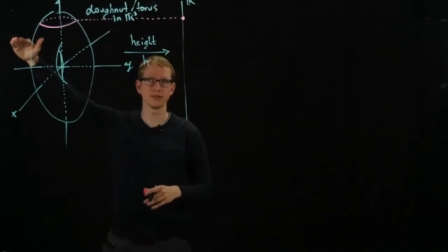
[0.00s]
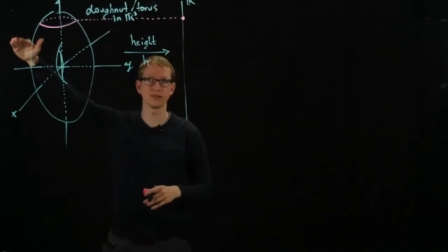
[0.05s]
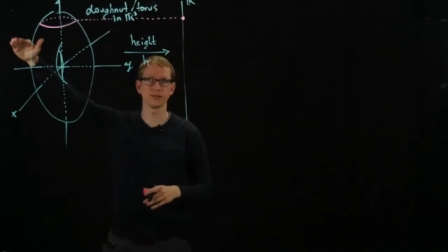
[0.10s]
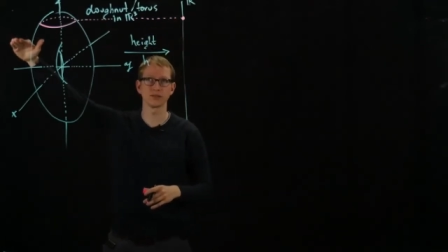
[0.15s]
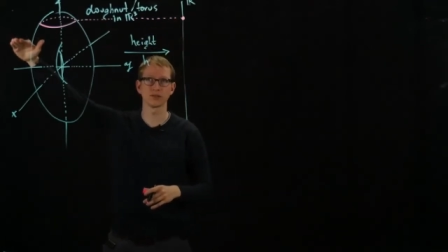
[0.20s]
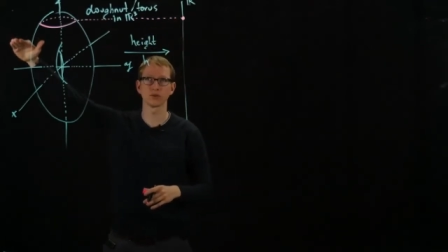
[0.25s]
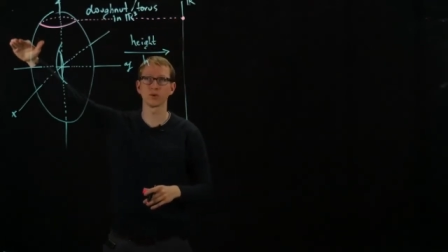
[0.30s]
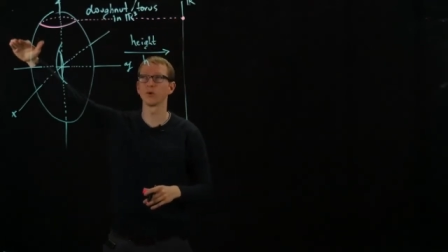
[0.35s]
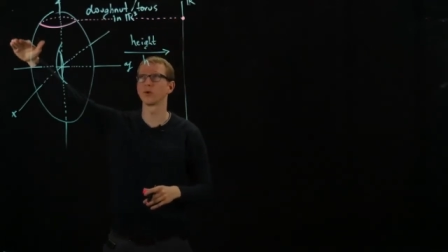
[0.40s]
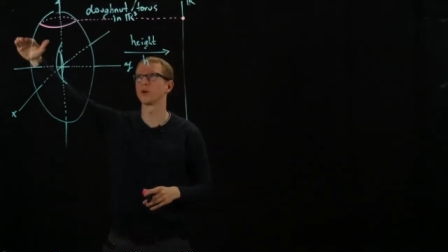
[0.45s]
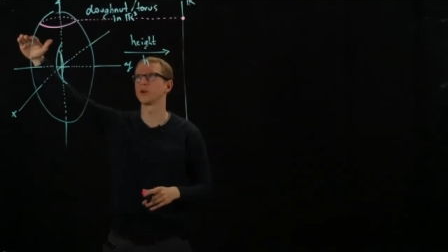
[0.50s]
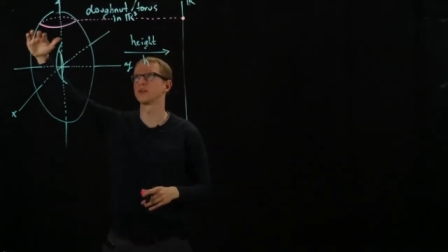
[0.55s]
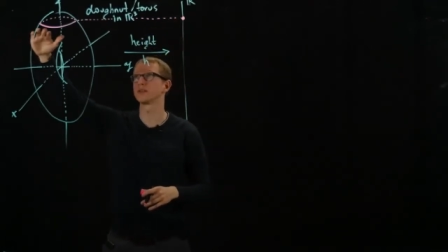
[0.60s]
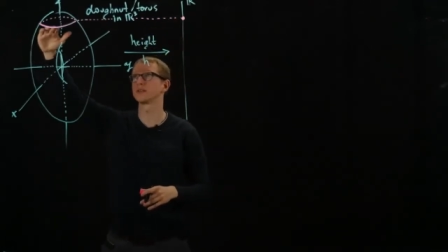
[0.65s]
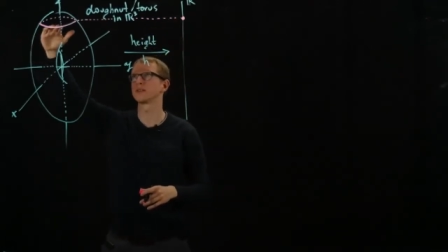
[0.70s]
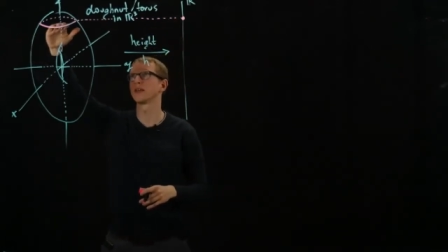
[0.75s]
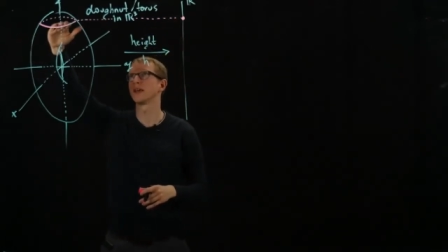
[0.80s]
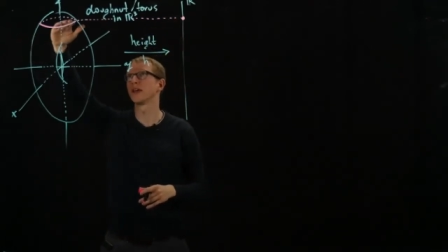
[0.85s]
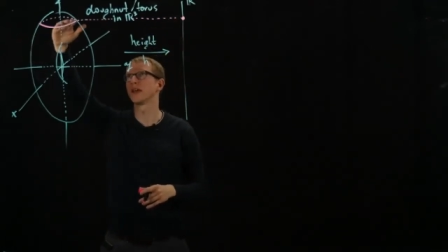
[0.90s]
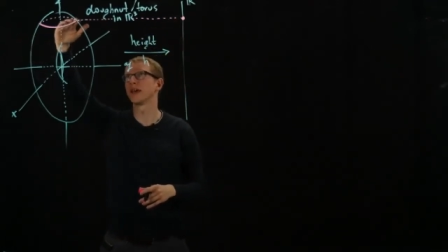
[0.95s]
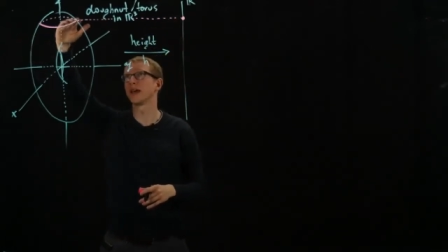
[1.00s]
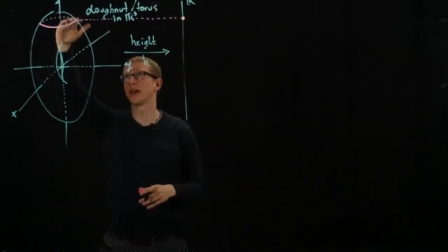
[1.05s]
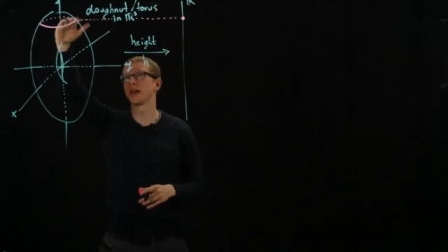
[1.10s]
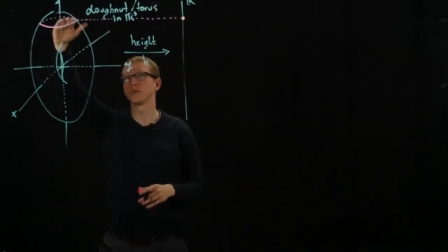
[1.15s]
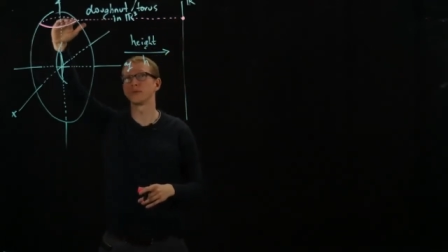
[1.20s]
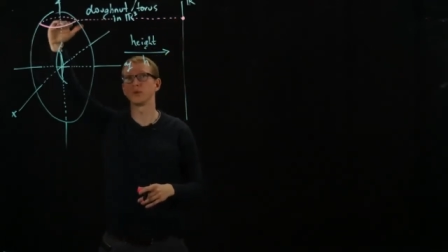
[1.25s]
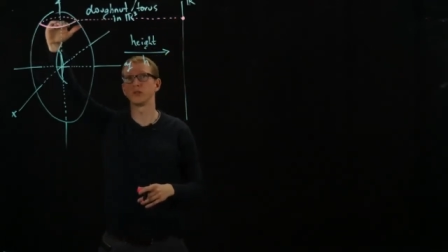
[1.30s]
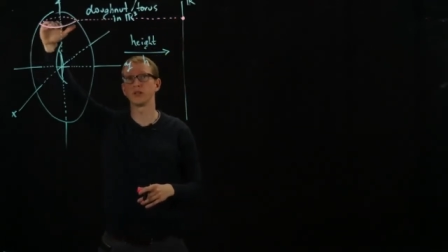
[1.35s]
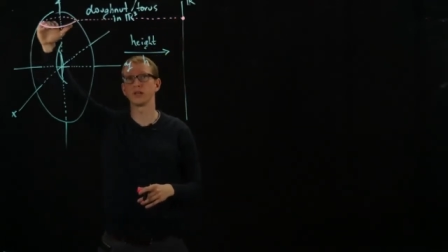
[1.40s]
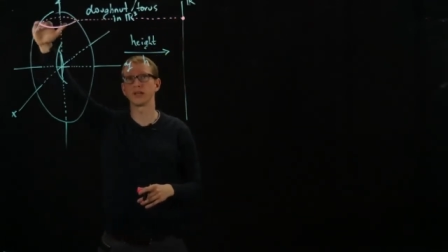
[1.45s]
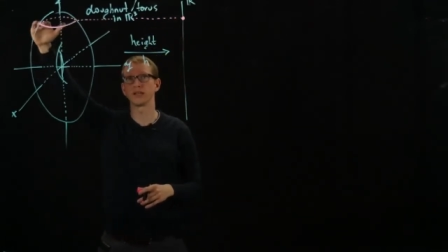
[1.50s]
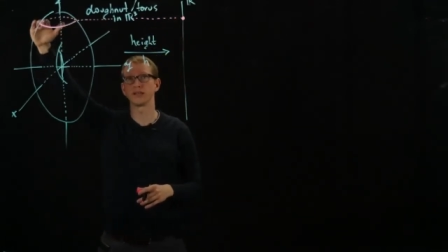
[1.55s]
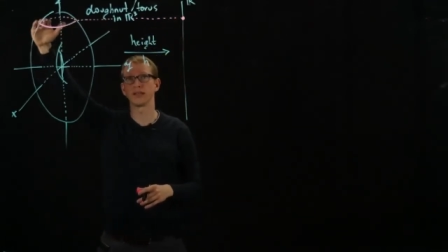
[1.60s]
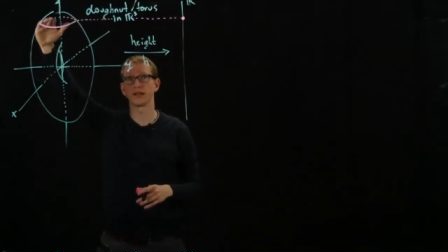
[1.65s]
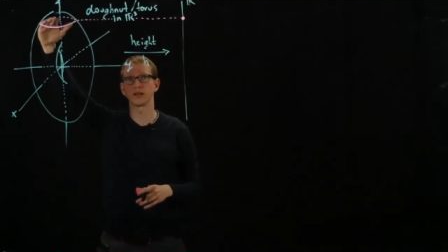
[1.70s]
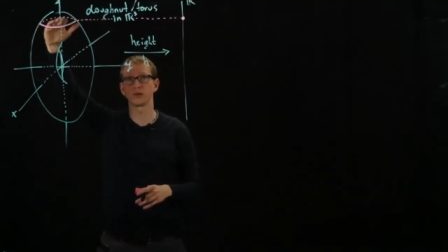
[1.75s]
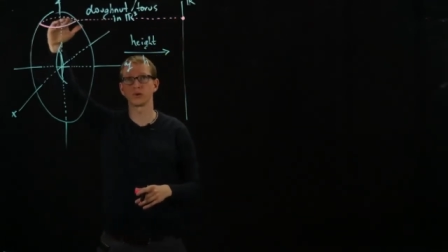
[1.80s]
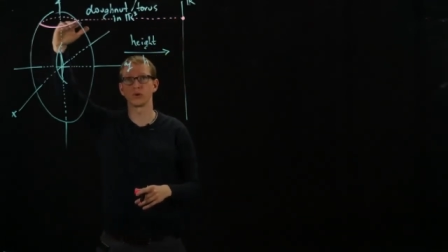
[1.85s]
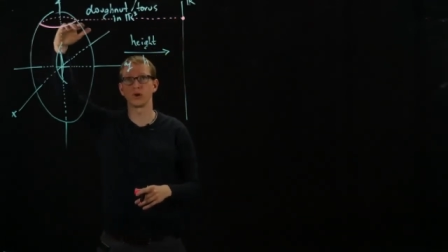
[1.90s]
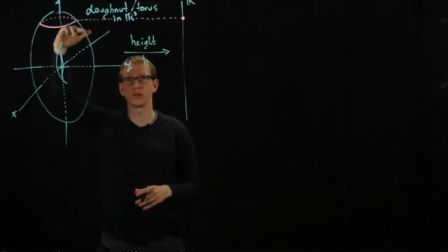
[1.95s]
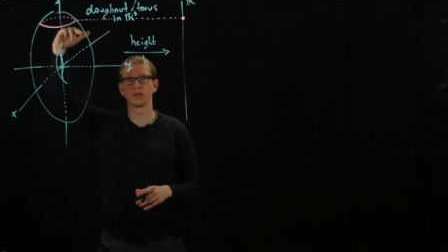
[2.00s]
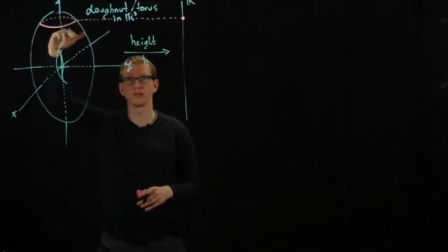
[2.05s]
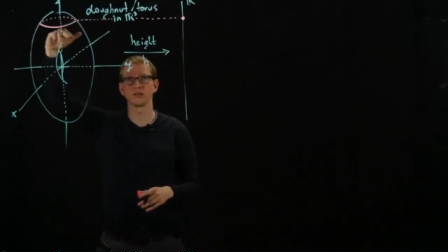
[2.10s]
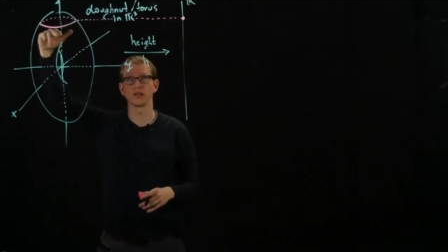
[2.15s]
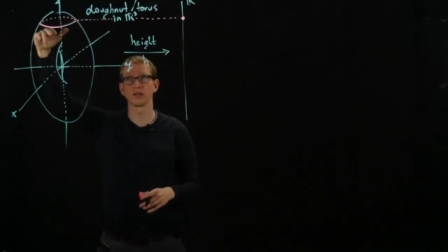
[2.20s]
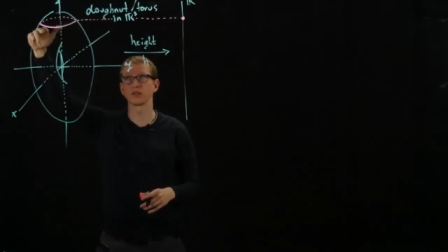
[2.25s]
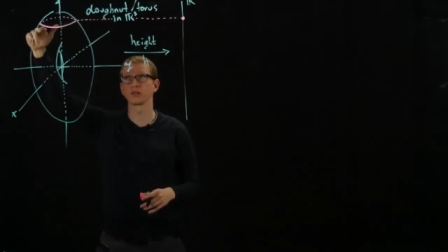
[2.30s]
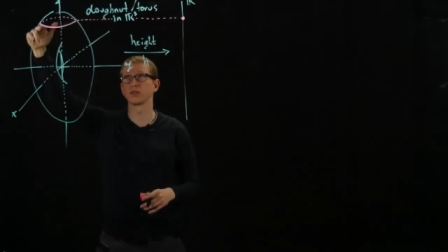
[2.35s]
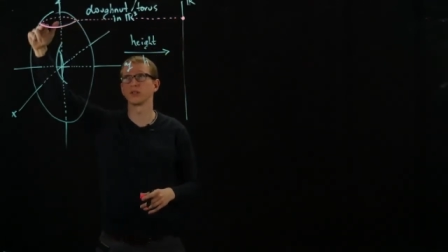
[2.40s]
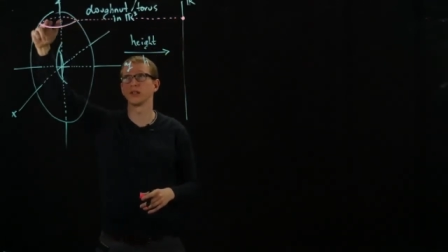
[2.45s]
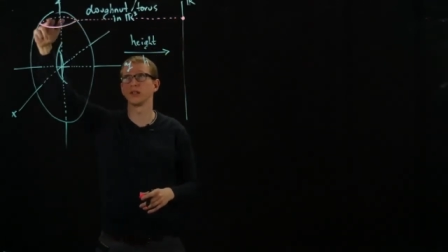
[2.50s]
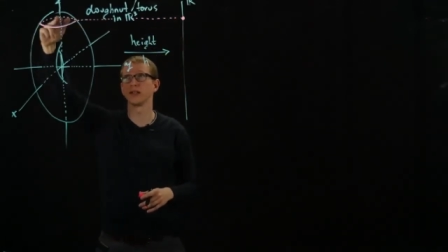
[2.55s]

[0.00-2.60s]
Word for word: this torus, and we look at that cross section.